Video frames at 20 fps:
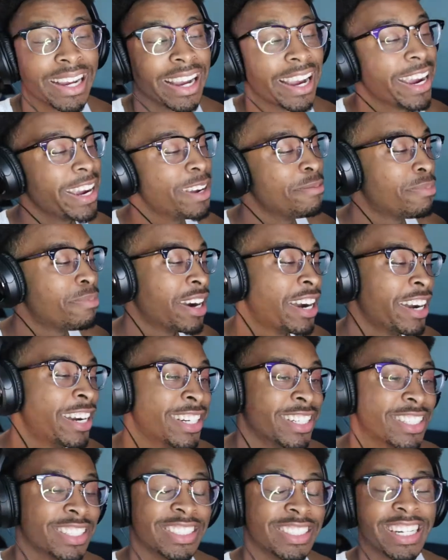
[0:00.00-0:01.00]
Hey,
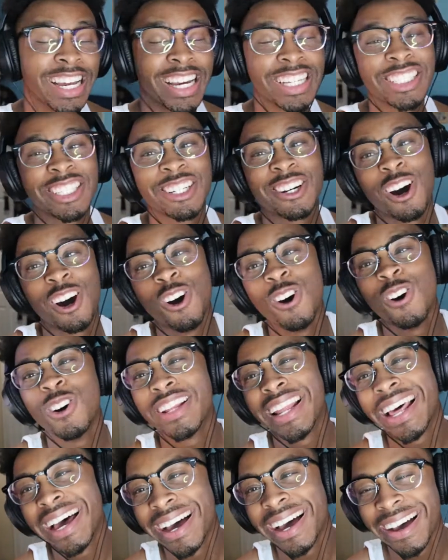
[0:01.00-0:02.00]
bruh, that's a cold
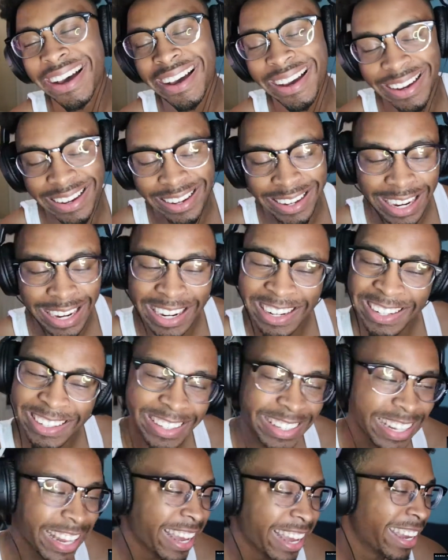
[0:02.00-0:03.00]
line. I ain't
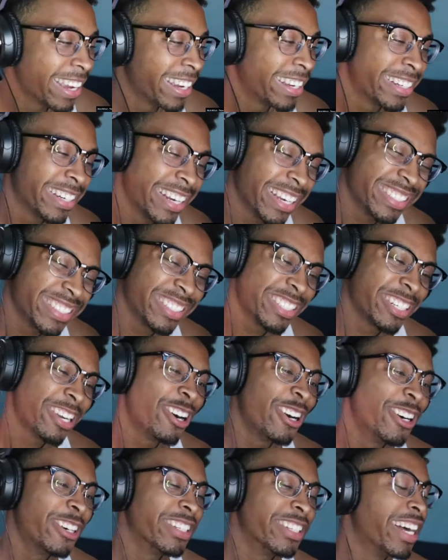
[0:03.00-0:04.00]
gonna lie. That's a
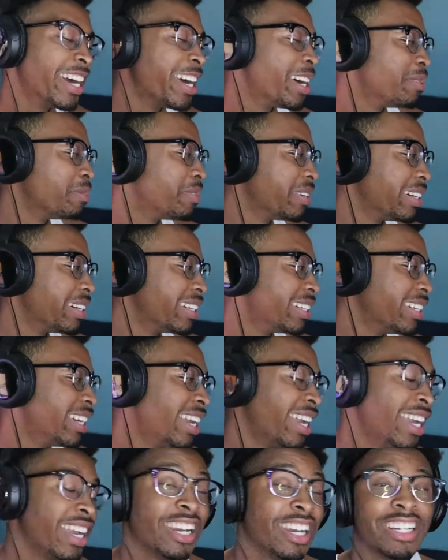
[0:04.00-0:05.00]
cold line, bruh.
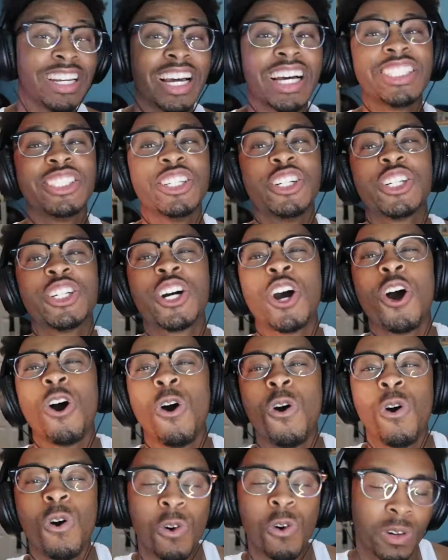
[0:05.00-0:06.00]
That's a
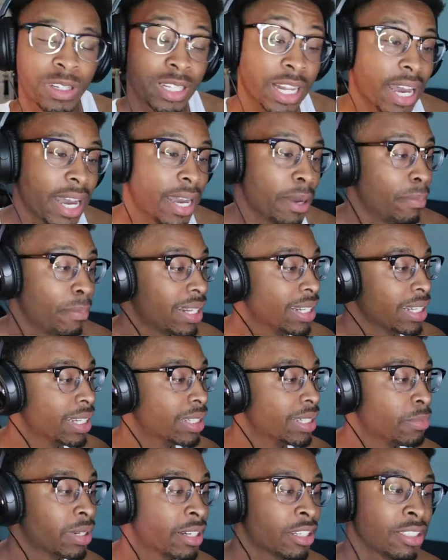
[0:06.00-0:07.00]
cold line. But
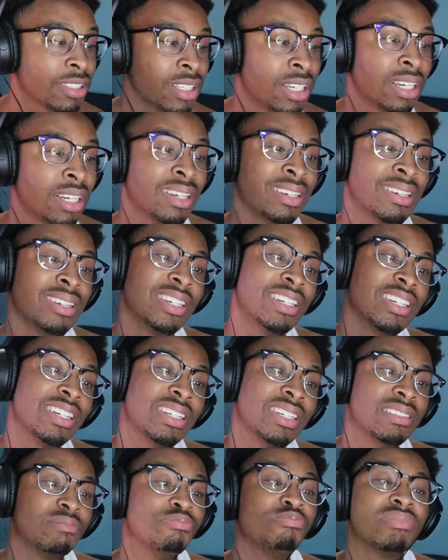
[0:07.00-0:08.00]
look, bruh,
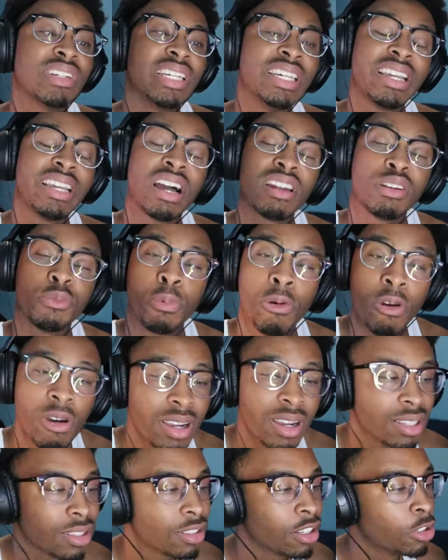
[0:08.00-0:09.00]
it, he got a
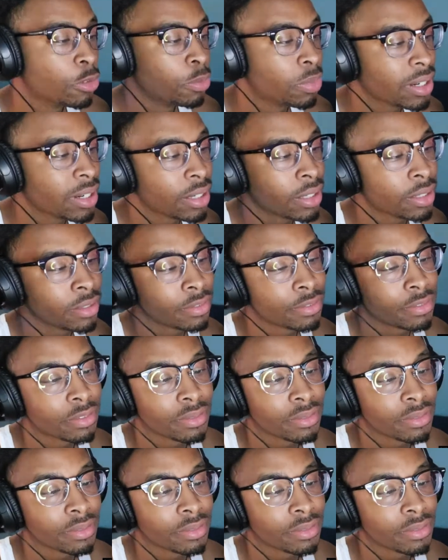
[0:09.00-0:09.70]
point, though, bruh.